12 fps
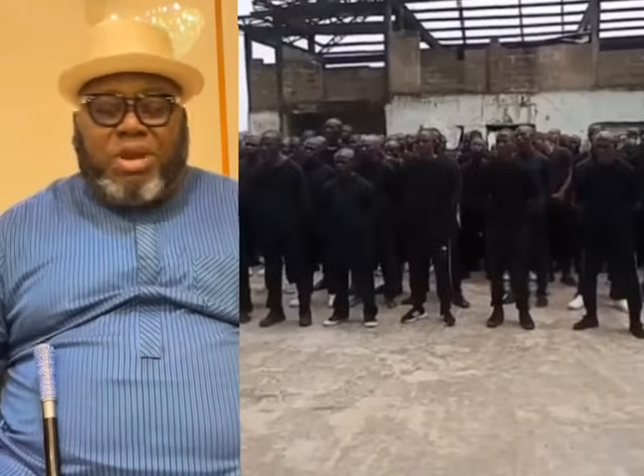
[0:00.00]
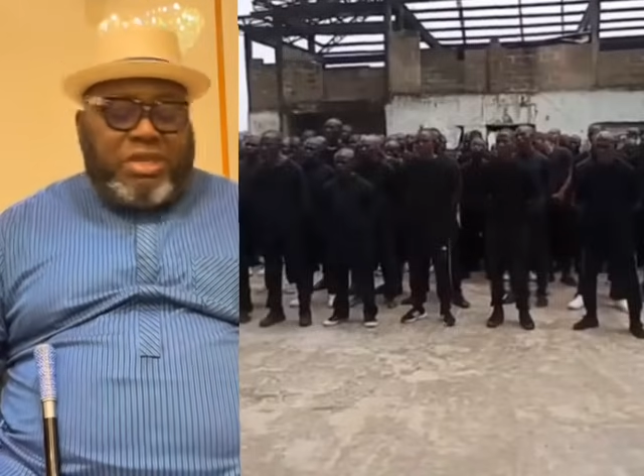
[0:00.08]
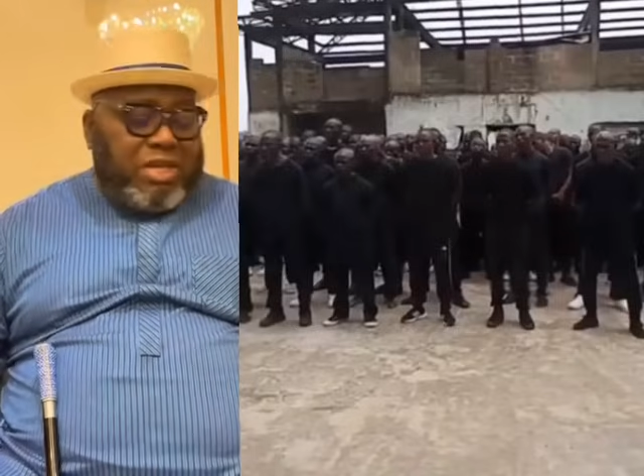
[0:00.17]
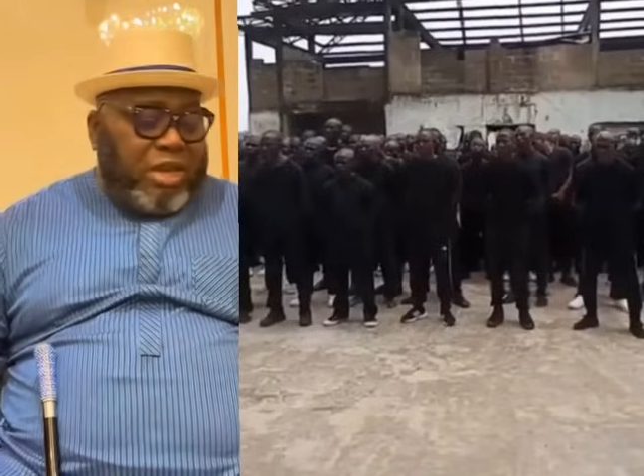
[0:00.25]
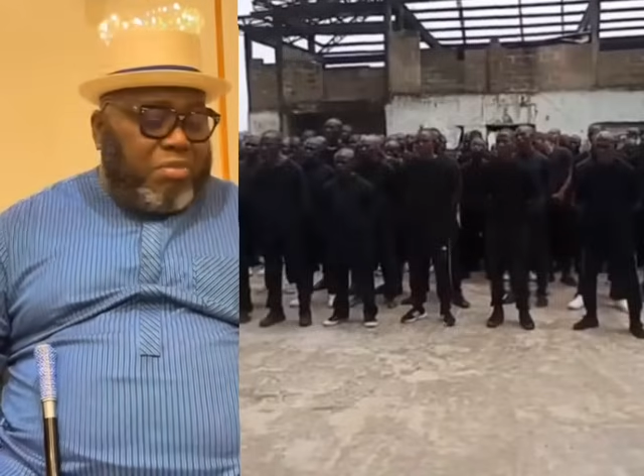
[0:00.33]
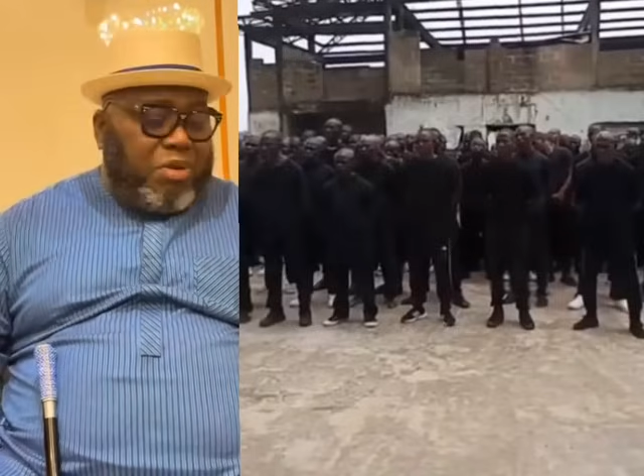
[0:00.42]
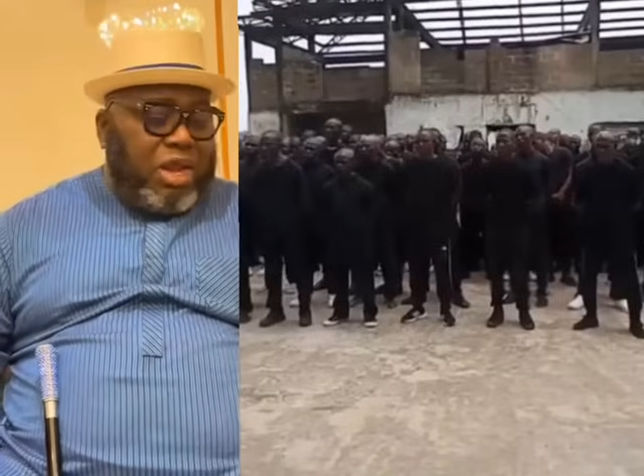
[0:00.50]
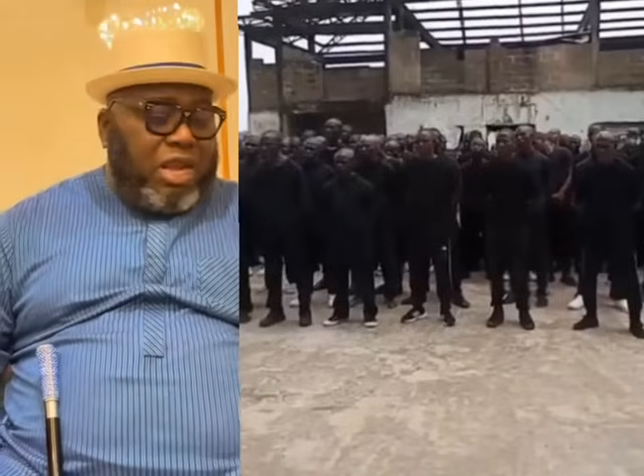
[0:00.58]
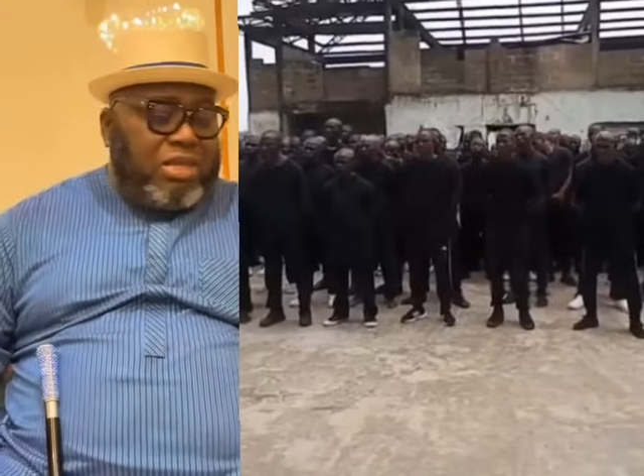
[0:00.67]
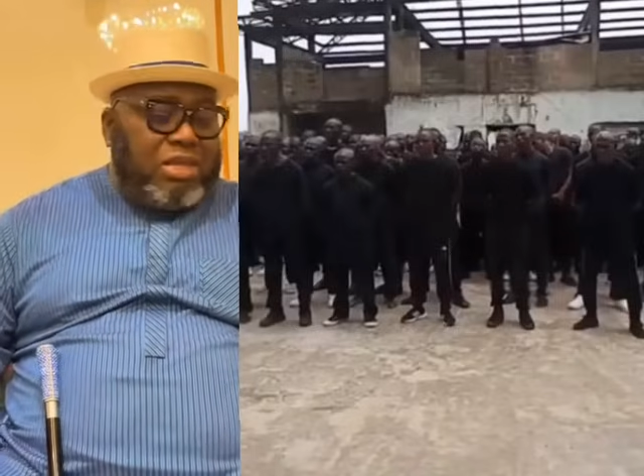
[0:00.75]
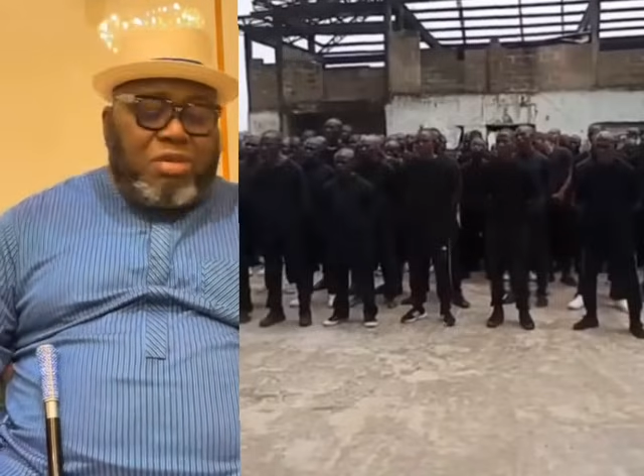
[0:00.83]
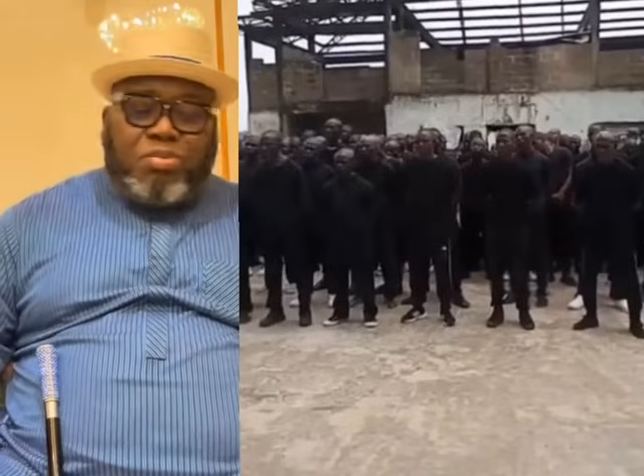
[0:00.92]
President
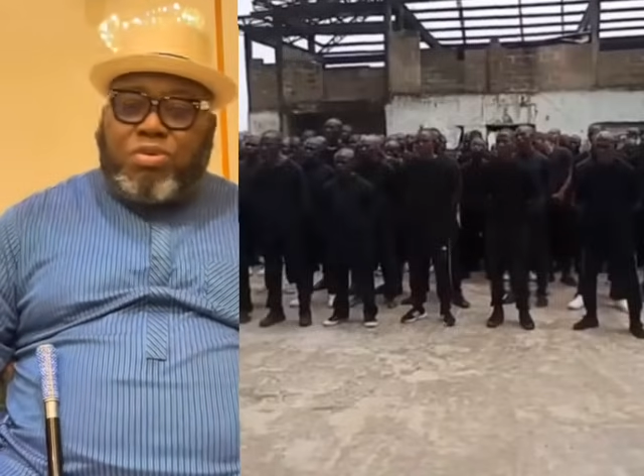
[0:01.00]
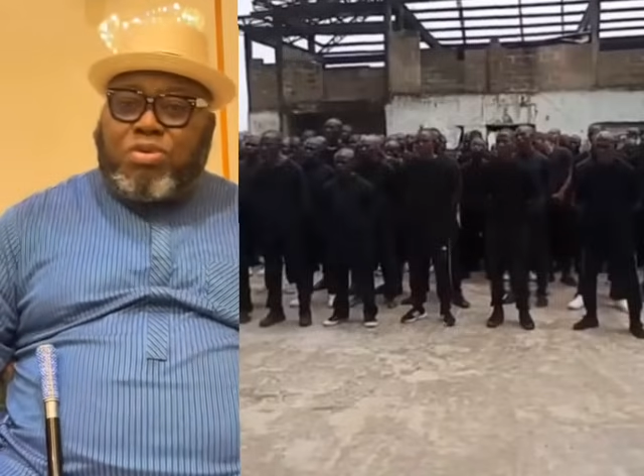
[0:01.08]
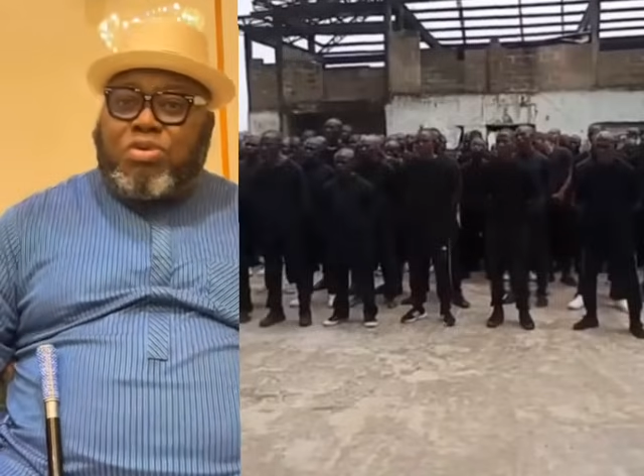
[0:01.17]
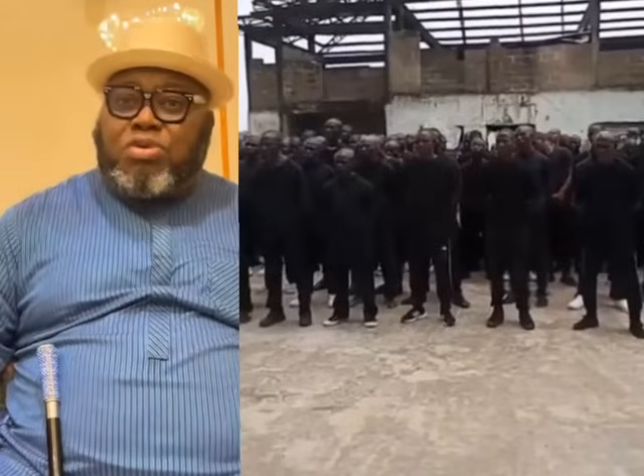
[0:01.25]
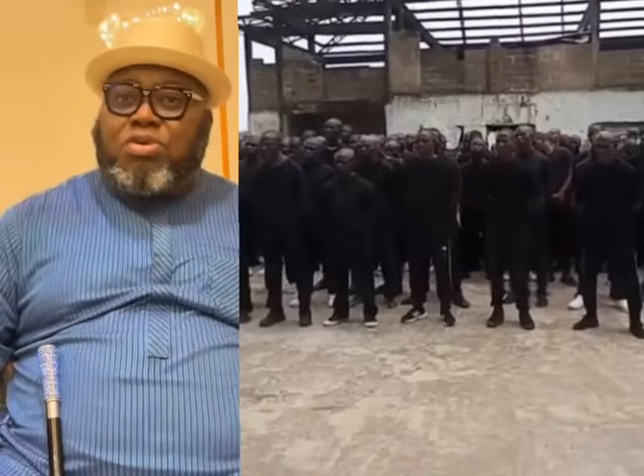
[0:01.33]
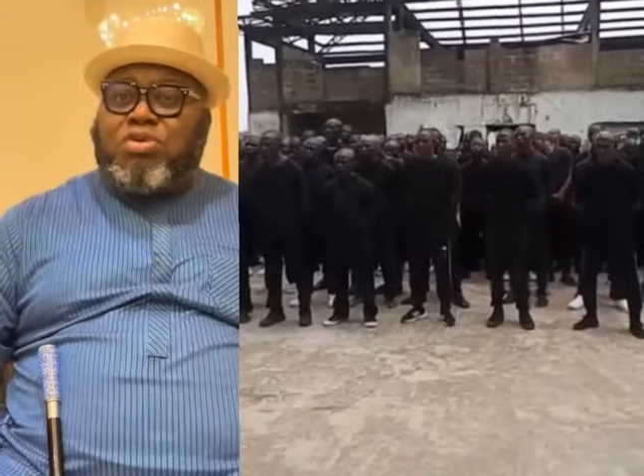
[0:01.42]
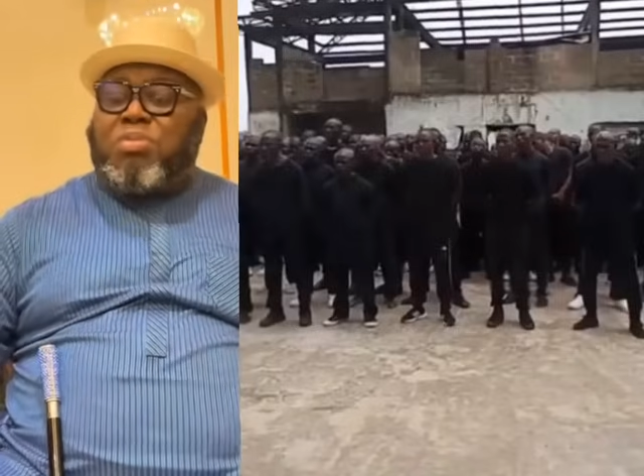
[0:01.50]
Bola Tinubu,